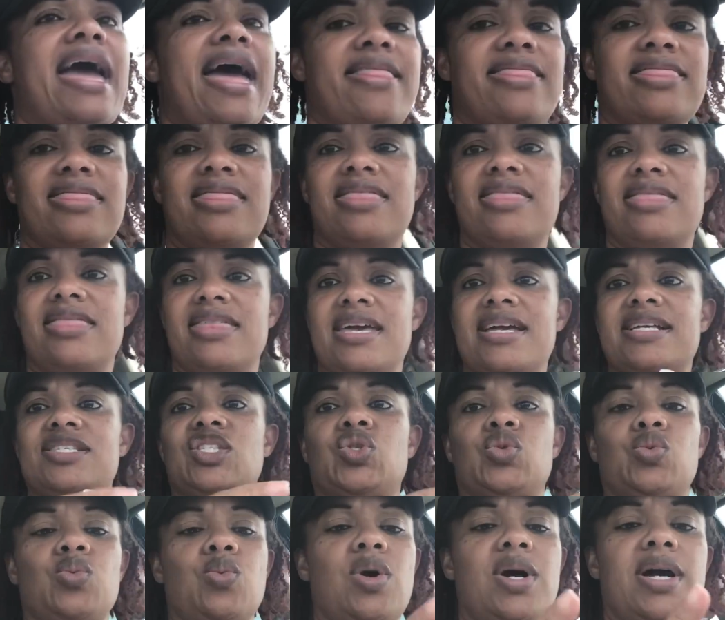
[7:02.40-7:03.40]
and
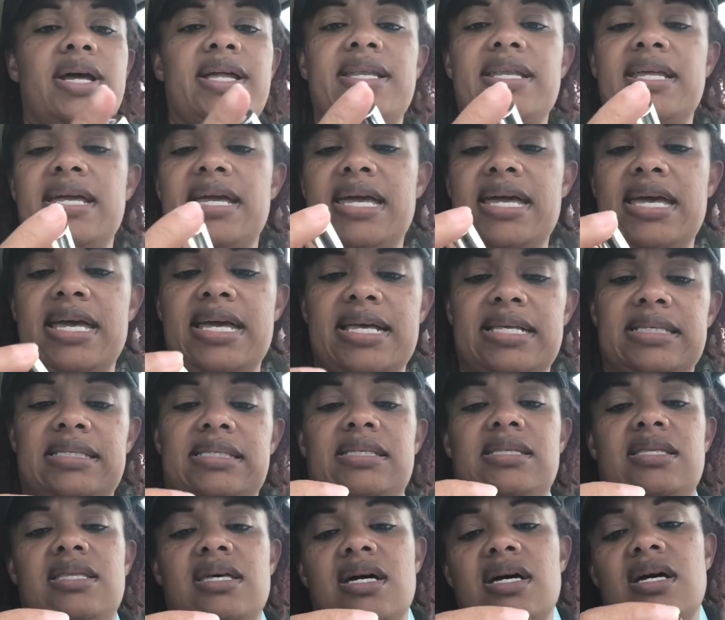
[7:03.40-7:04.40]
this one
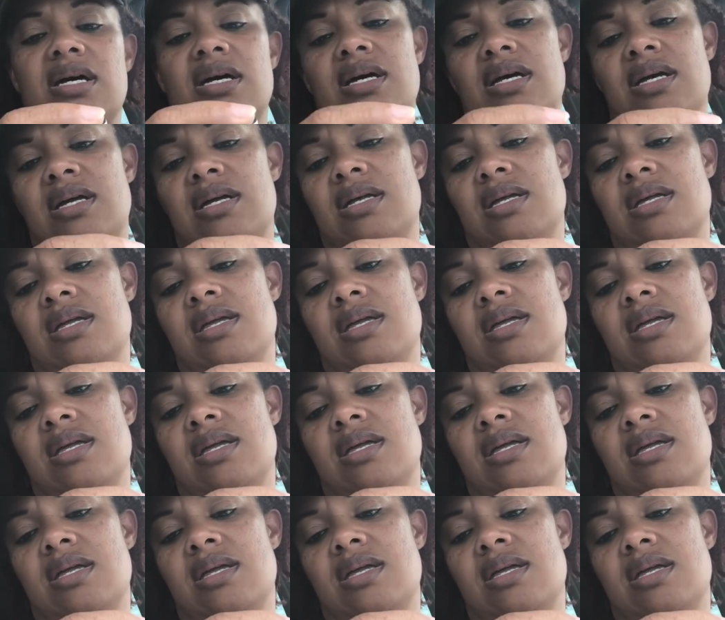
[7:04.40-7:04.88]
is the